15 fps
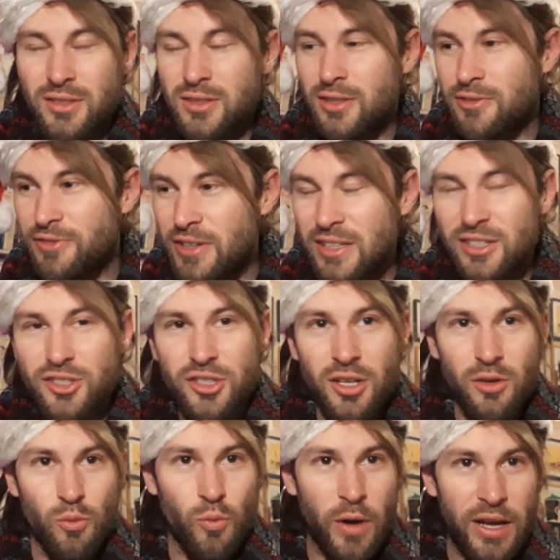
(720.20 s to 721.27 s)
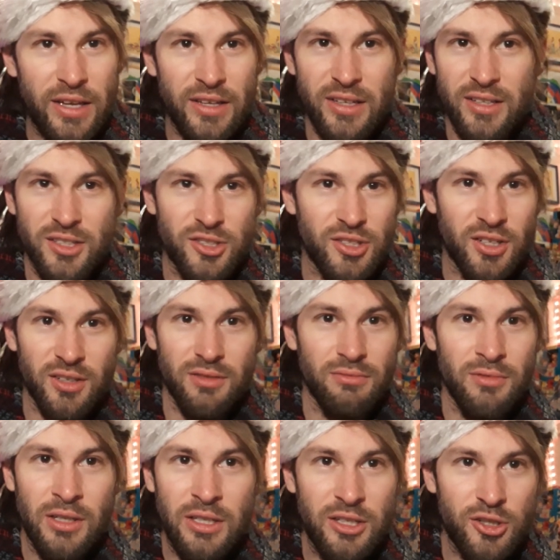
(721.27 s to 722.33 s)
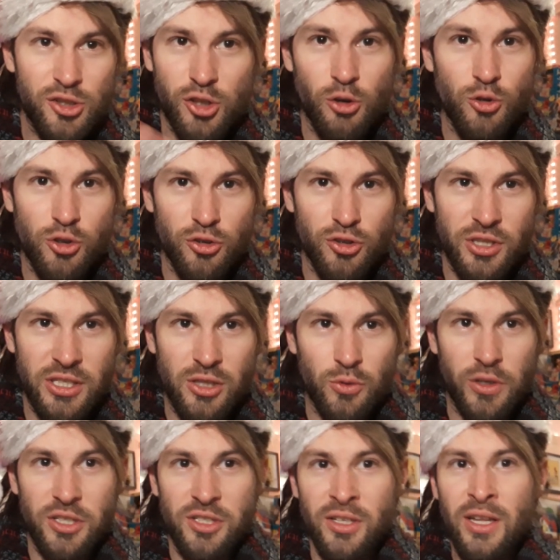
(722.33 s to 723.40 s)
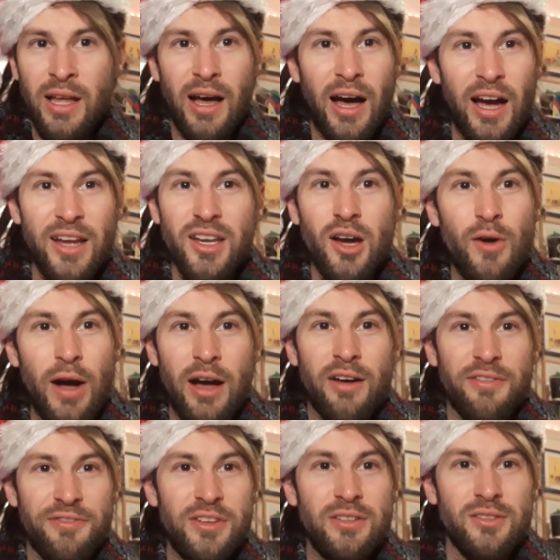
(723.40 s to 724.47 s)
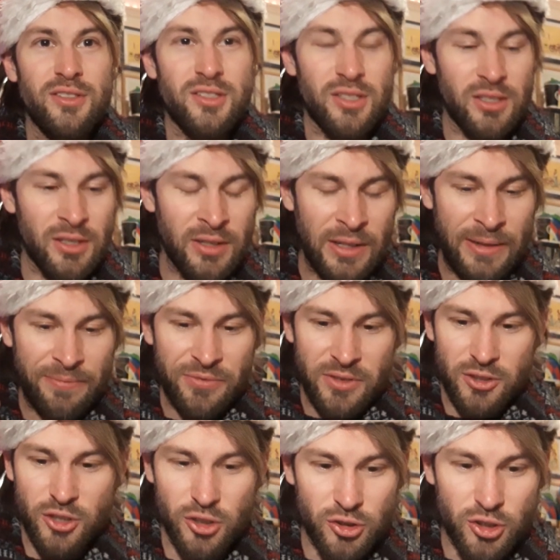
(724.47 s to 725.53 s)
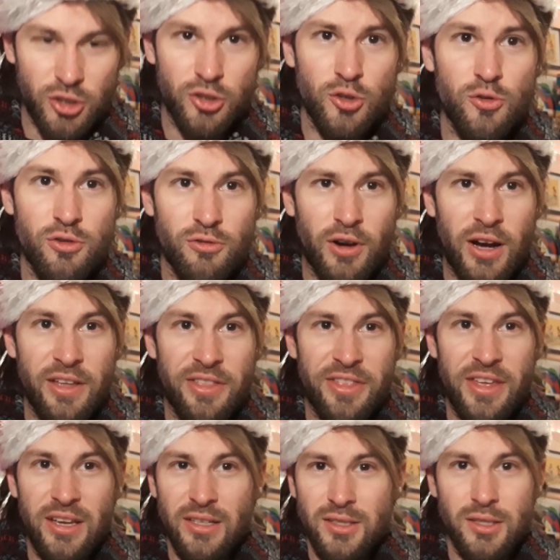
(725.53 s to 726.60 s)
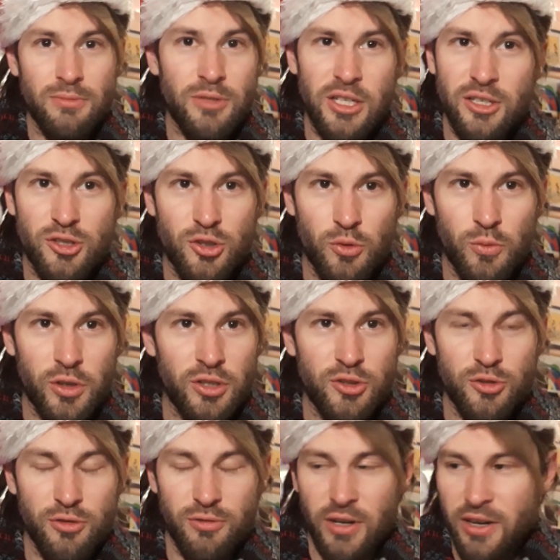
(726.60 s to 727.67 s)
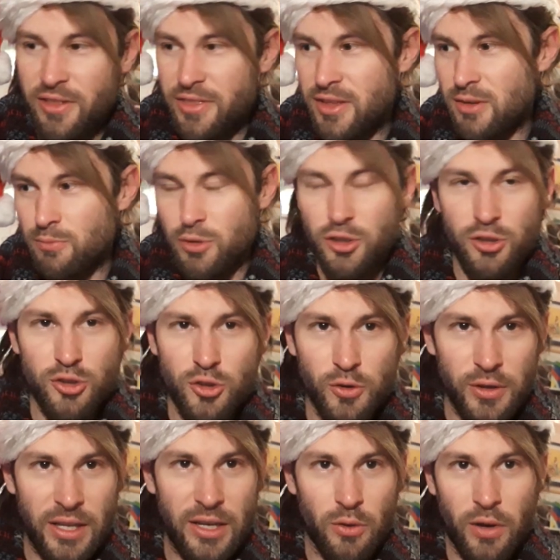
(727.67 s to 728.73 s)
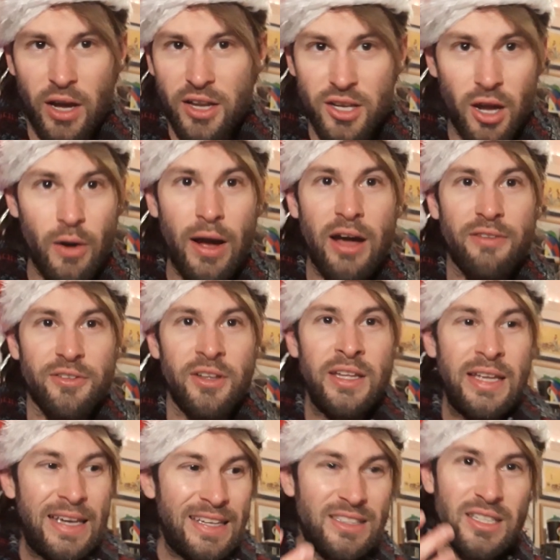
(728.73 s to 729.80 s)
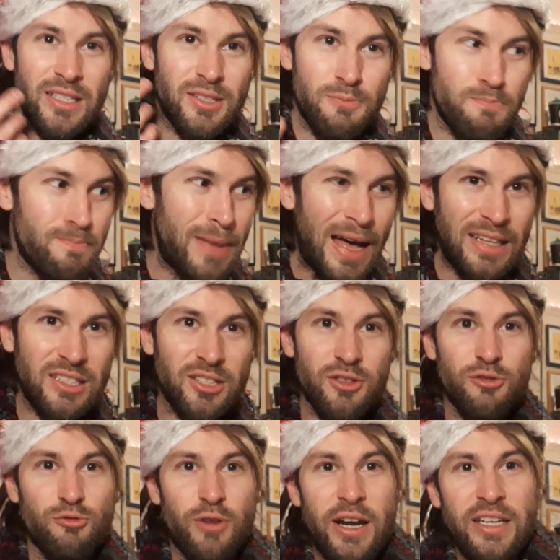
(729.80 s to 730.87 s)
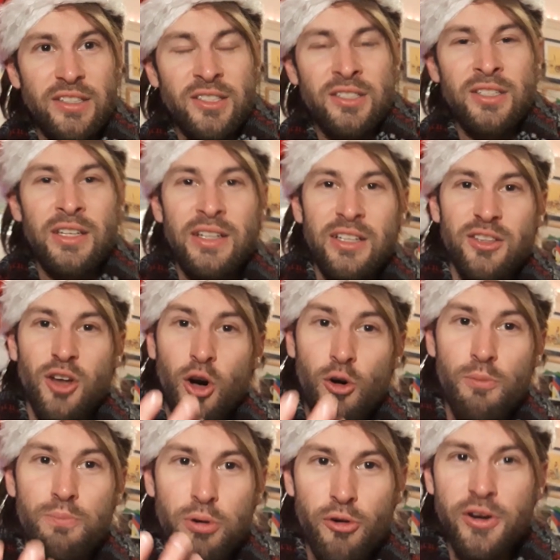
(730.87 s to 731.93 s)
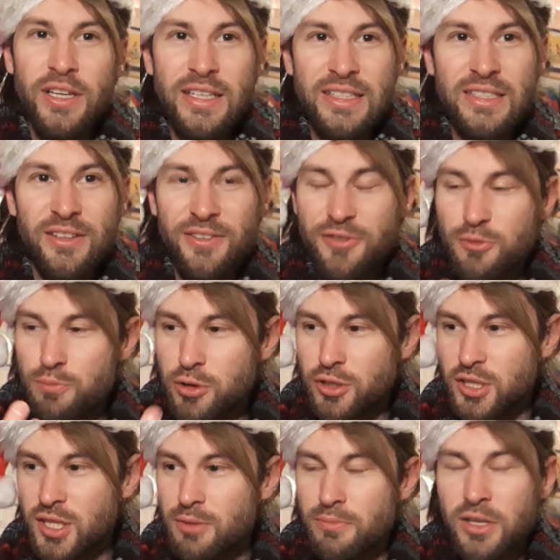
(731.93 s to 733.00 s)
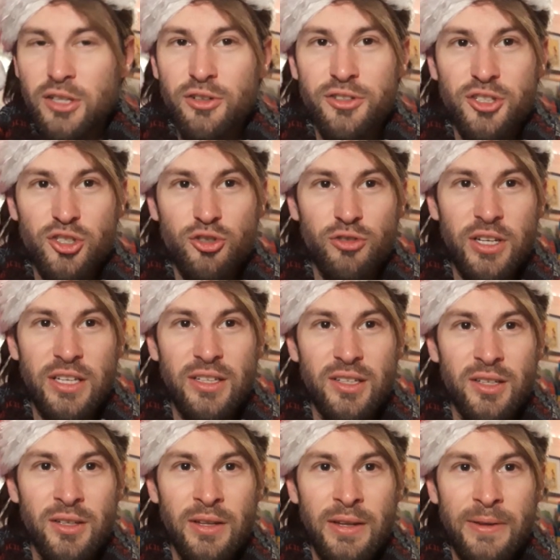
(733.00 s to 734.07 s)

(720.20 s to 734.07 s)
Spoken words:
to feel a certain way in a certain social situation. I know how it feels to do the right thing and sometimes not want to do the right thing, but you do it anyway. I know how it doesn't matter the race. The whole point is that if you put somebody on the screen,